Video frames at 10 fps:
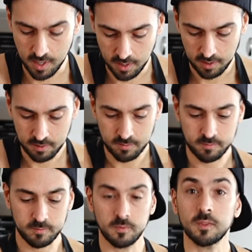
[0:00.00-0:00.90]
Okay,
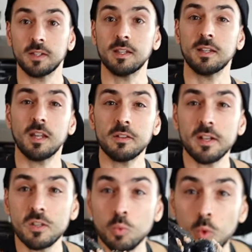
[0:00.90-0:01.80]
like that. Now
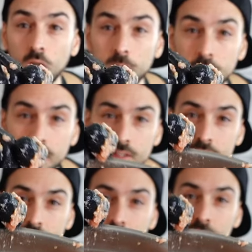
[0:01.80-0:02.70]
that it's well
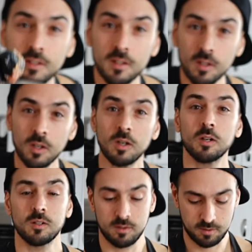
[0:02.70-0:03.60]
mixed,
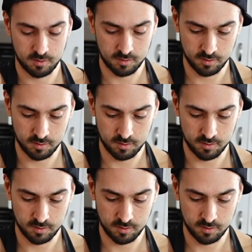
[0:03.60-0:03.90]
I'm